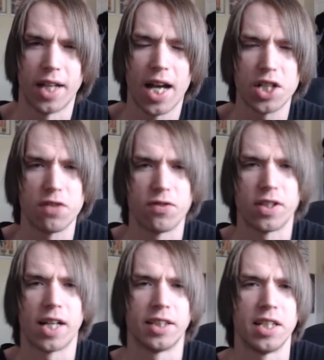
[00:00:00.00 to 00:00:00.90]
I actually
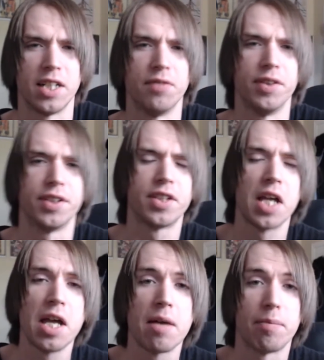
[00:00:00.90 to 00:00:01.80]
forgot the name
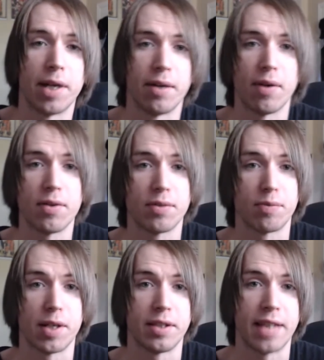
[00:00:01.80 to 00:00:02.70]
but But,
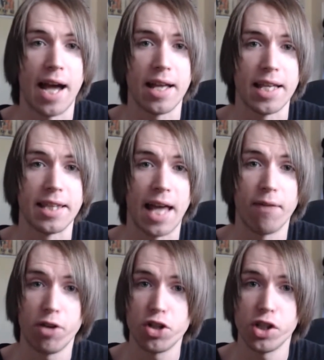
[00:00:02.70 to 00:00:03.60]
but that in
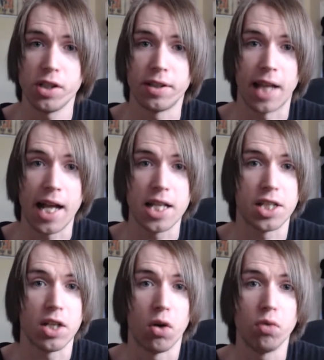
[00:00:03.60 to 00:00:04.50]
that version, that is
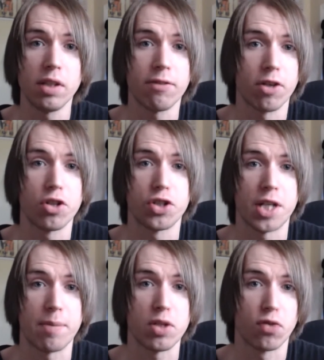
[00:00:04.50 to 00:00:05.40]
the only ver
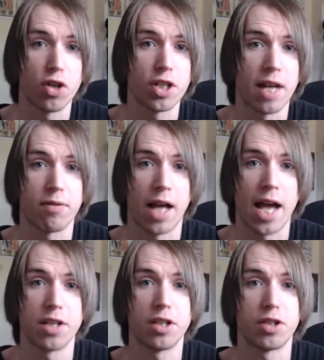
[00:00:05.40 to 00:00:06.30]
Japanese version that
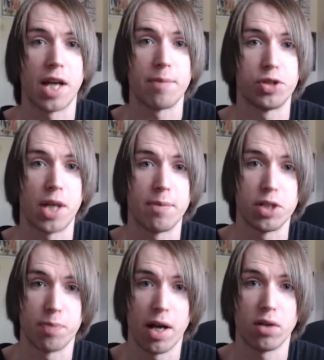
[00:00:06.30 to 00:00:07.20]
has the
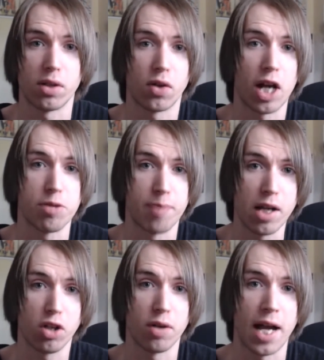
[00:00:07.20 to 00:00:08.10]
Japanese model of Crash
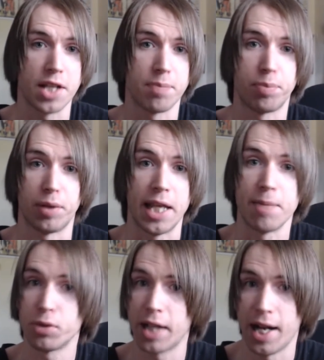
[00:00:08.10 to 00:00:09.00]
Bandicoot as a
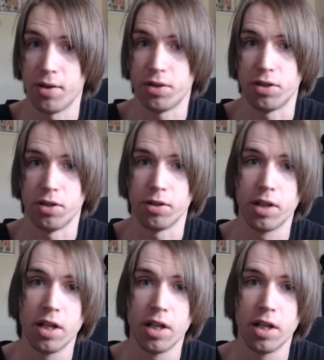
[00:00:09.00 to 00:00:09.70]
playable character.